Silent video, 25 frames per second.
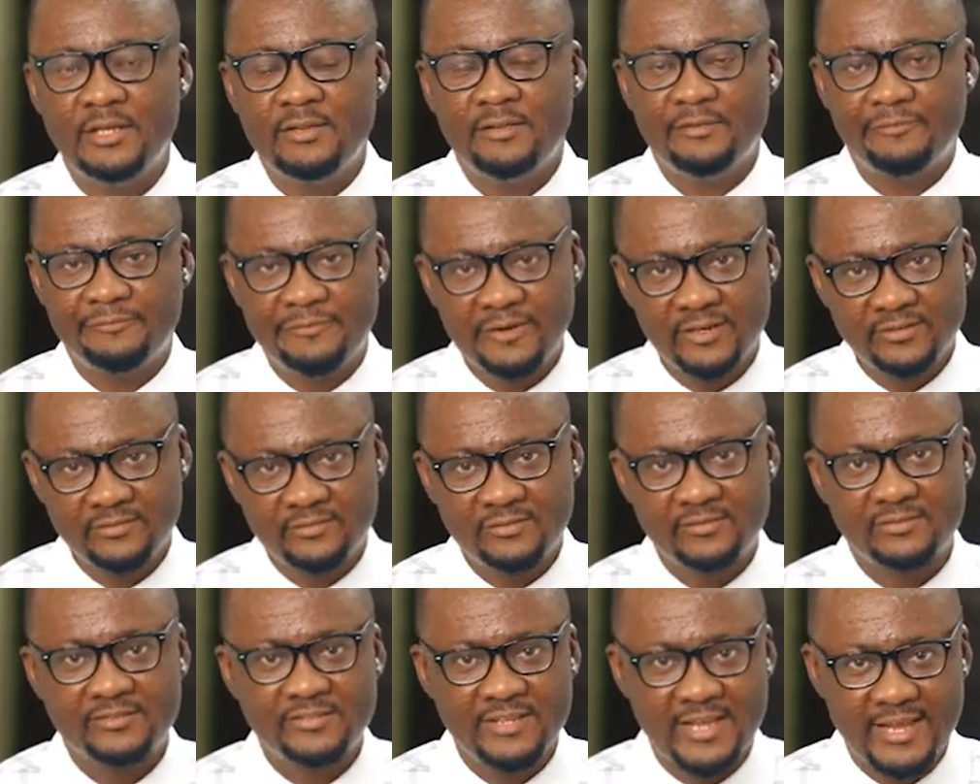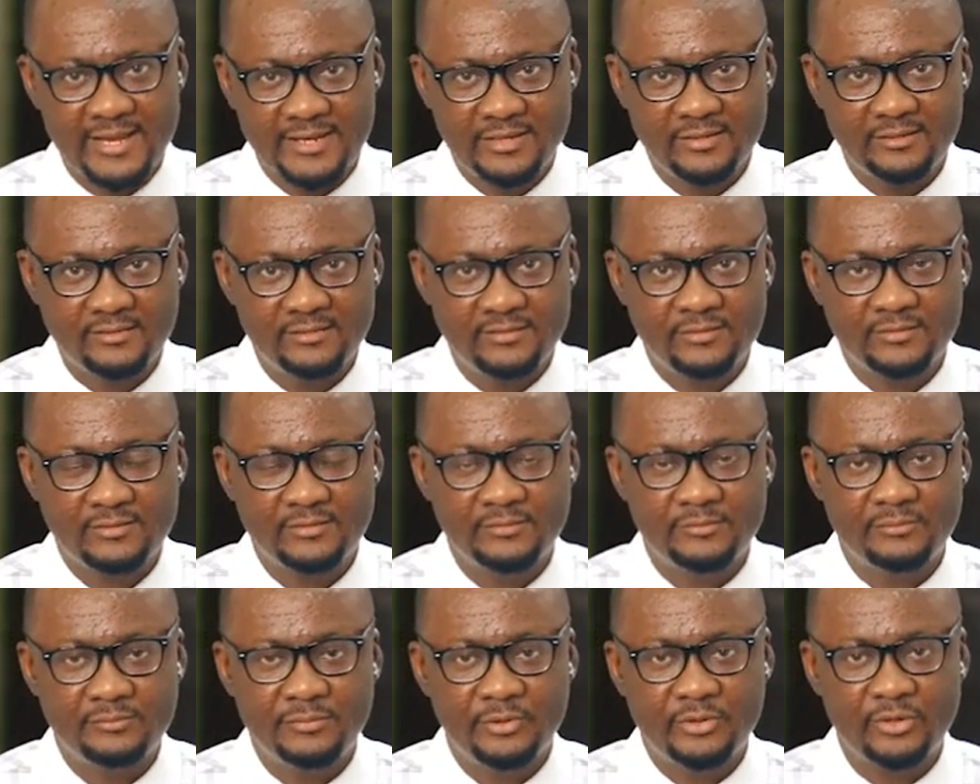The first
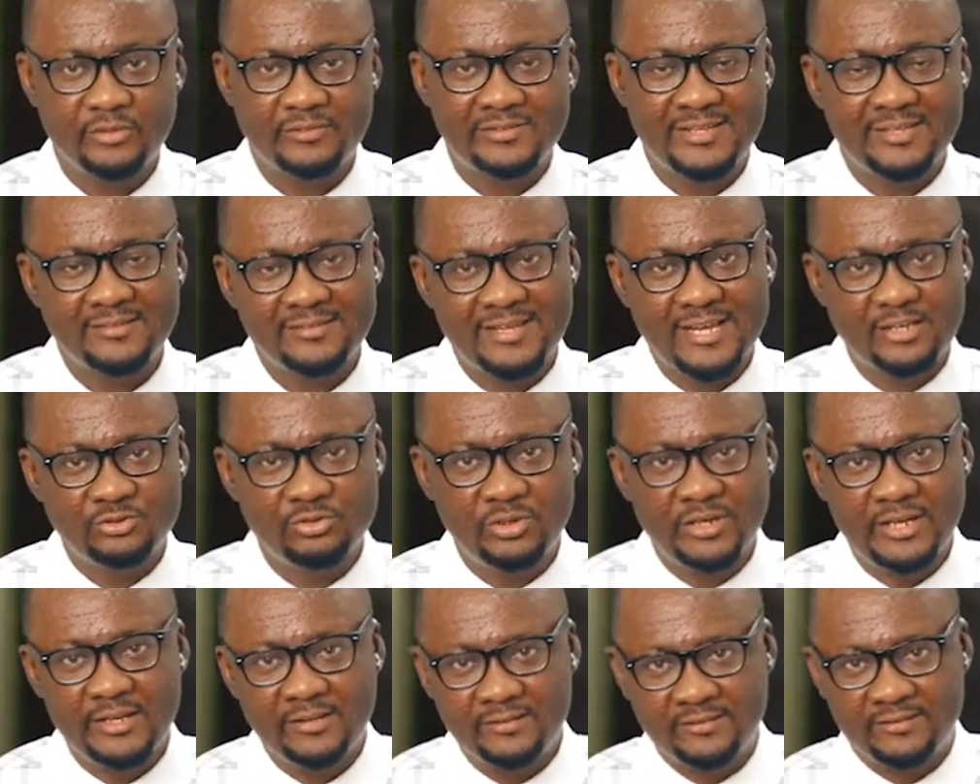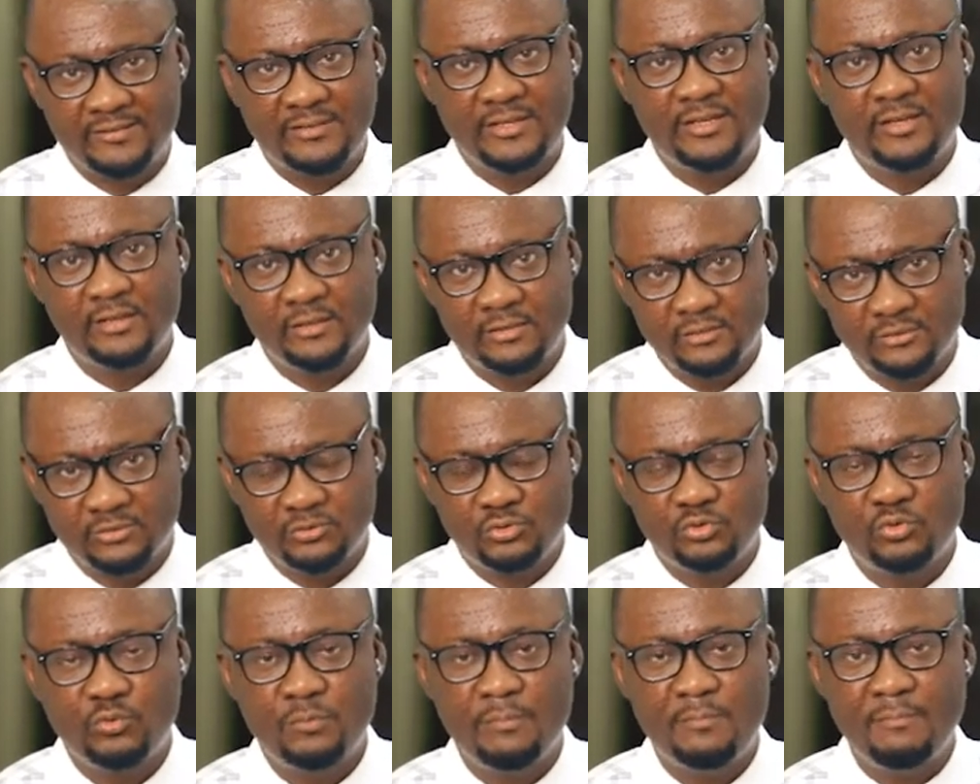signs, because there's actually a scale
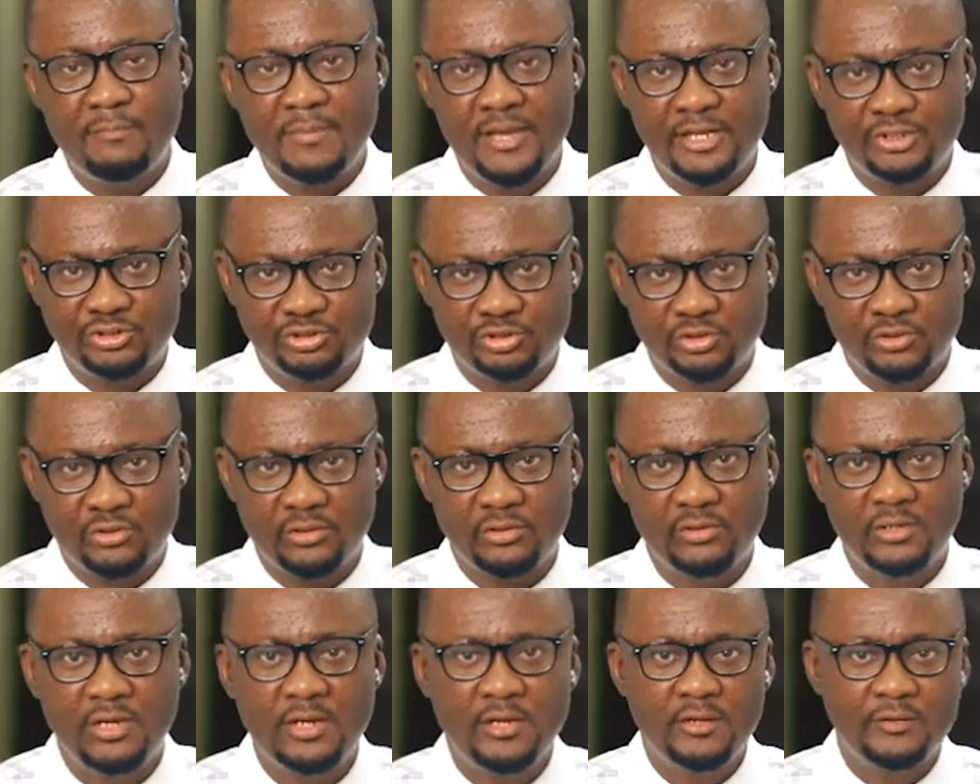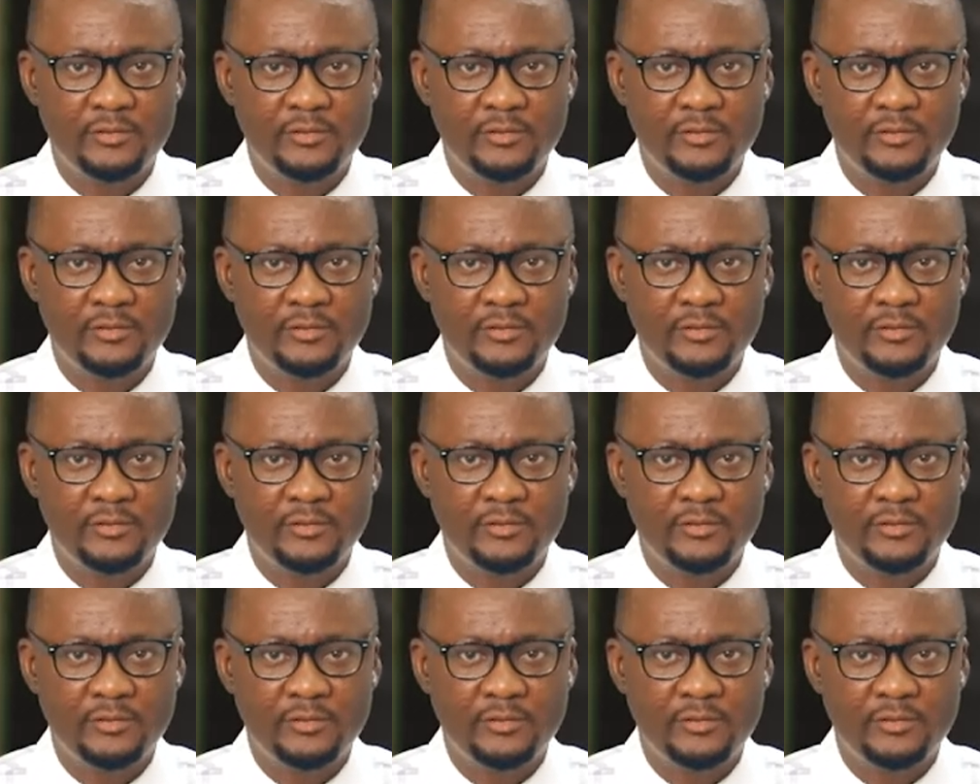to measure